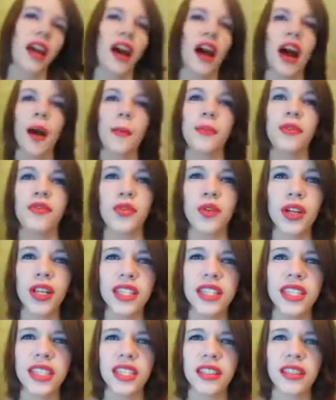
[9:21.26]
If you
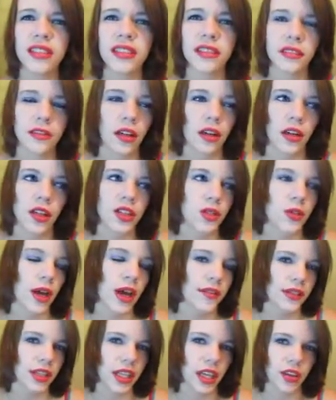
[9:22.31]
guys also
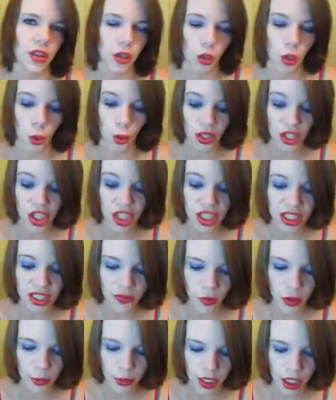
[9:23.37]
have any other questions
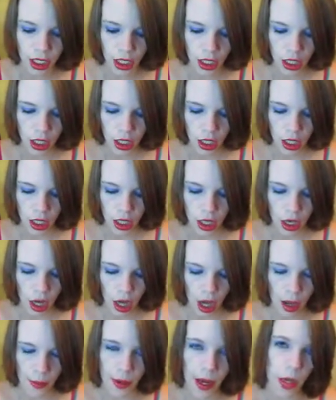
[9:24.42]
for me
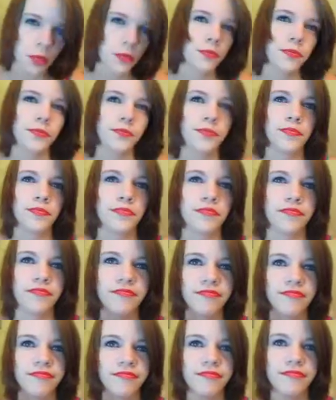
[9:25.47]
about
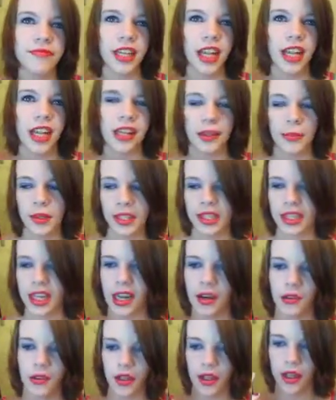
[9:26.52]
anything, because I
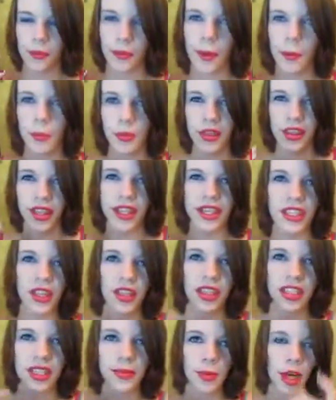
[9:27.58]
can't really come up with things
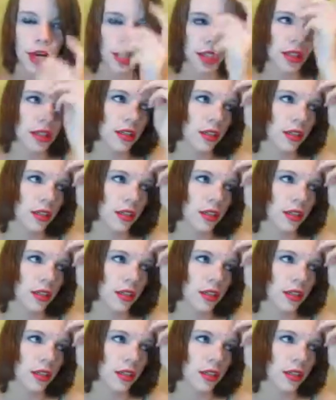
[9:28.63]
on the spot,